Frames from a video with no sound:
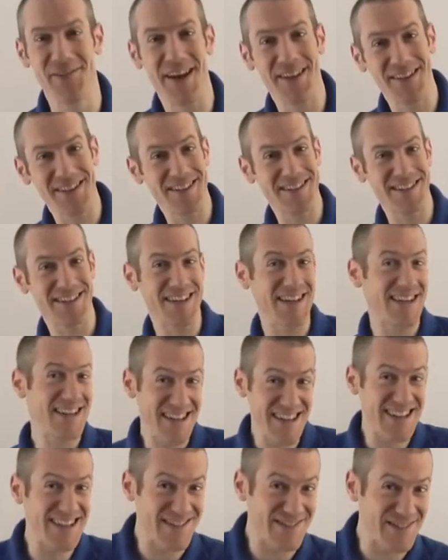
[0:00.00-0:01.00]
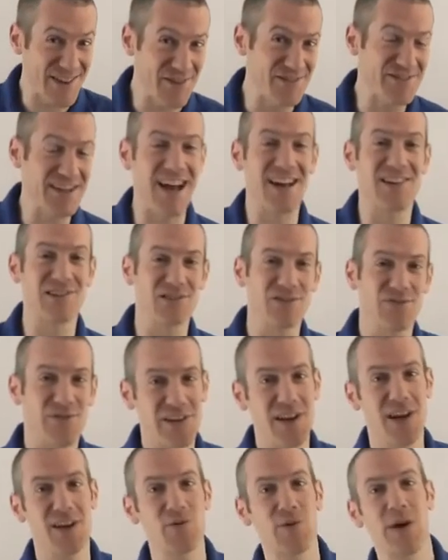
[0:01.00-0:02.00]
Now this is the intro to angles
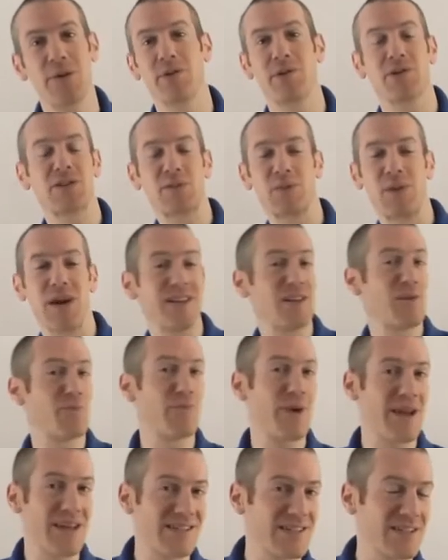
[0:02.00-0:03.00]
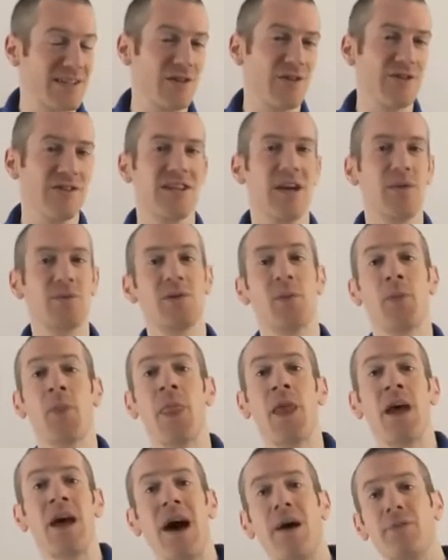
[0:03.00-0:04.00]
video where I'm going to explain the basic concepts.
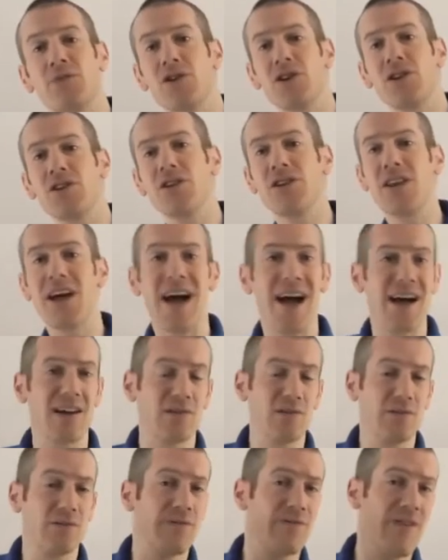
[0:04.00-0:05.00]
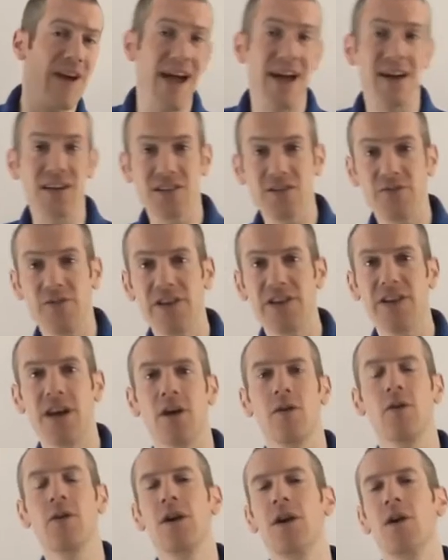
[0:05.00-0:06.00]
I'm doing another angle facts
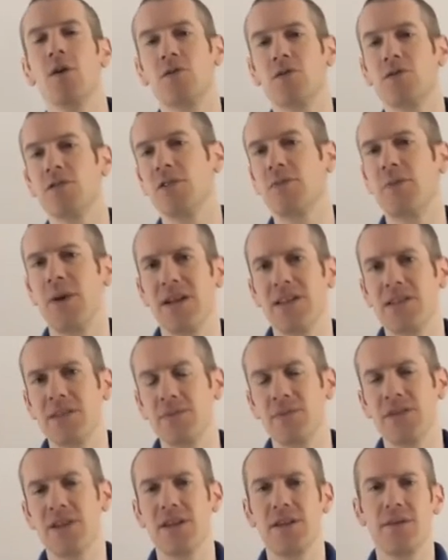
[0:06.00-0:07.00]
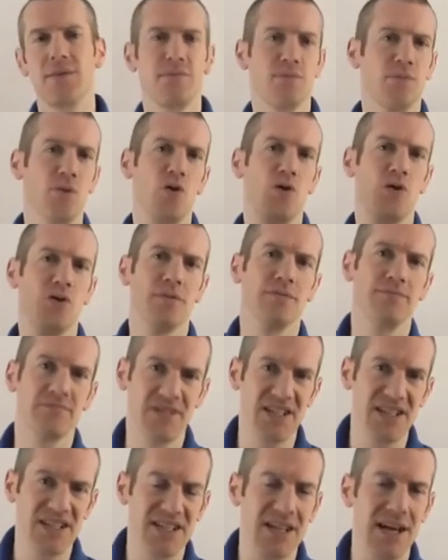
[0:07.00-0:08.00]
video which will explain some of the more
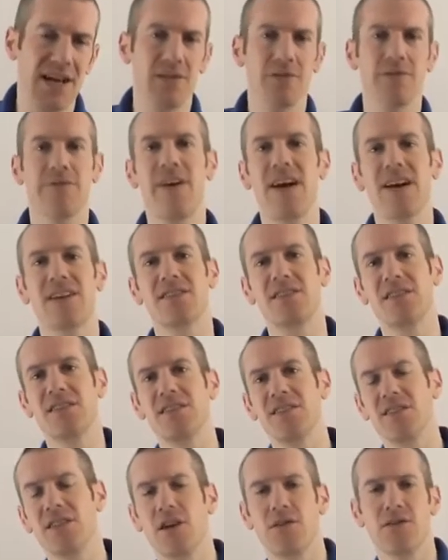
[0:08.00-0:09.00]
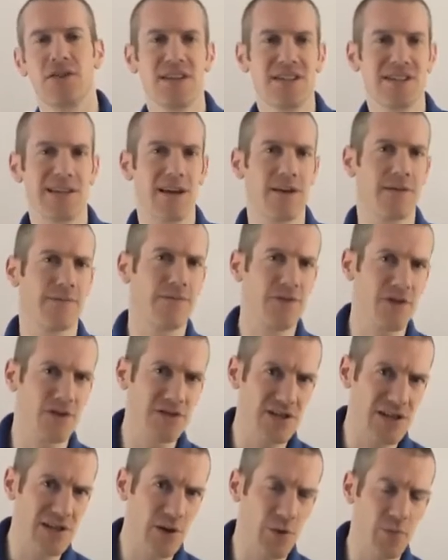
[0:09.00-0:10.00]
detailed facts you need to know, things like
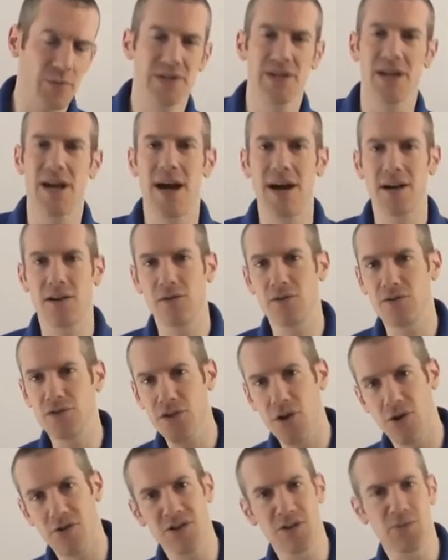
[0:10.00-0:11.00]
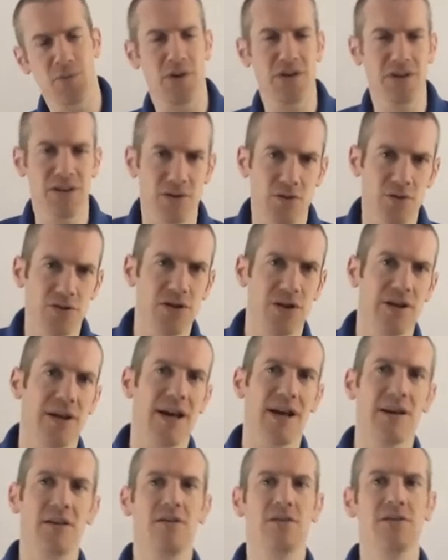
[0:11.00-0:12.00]
vertically opposite angles, corresponding
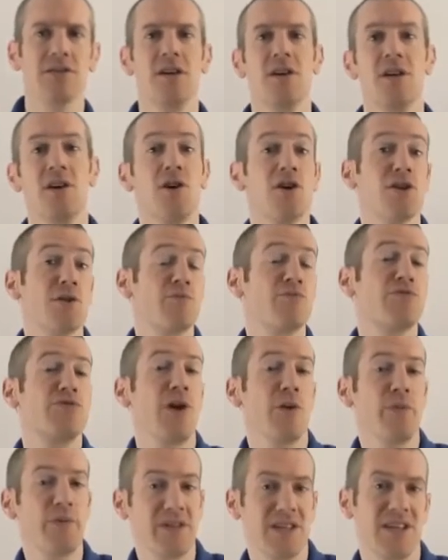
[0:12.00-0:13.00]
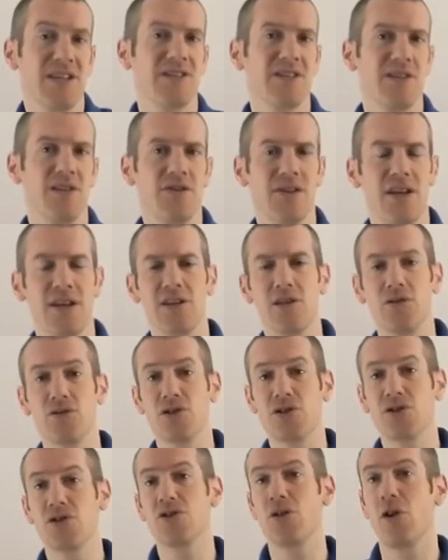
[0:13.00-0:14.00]
alternate angles, the properties that you then use
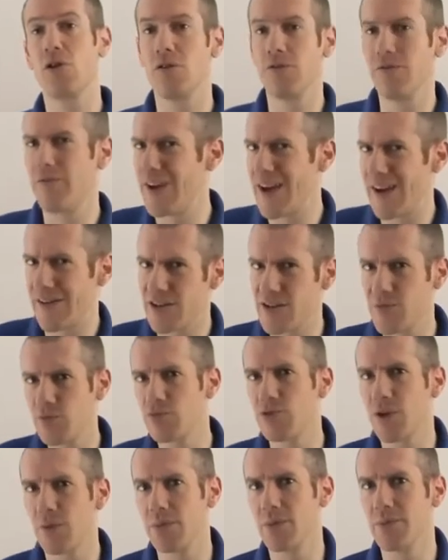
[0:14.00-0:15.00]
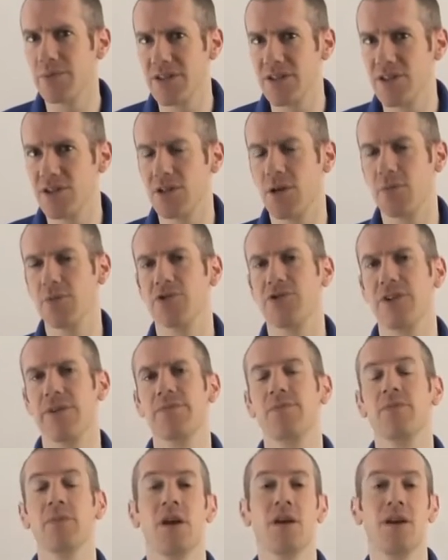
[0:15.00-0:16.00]
to solve various problems in geometry.
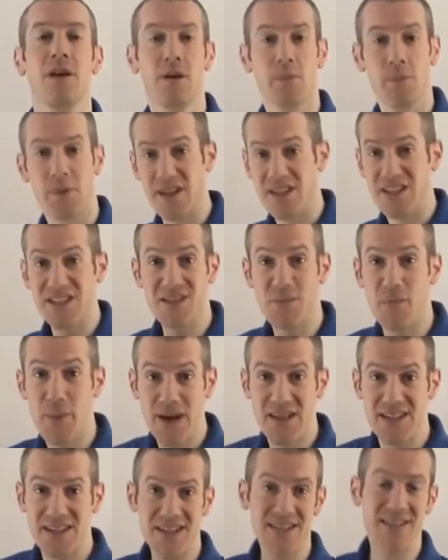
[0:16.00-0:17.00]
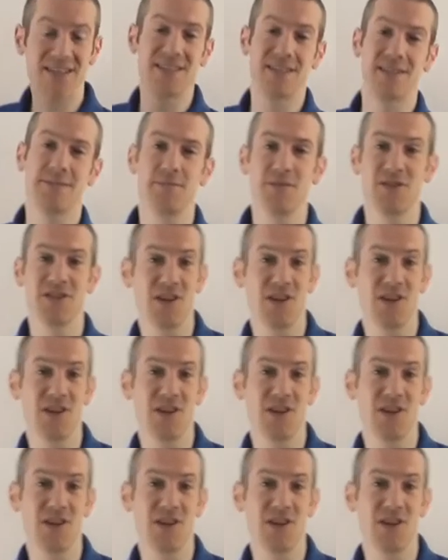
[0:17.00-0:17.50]
But this is the basics.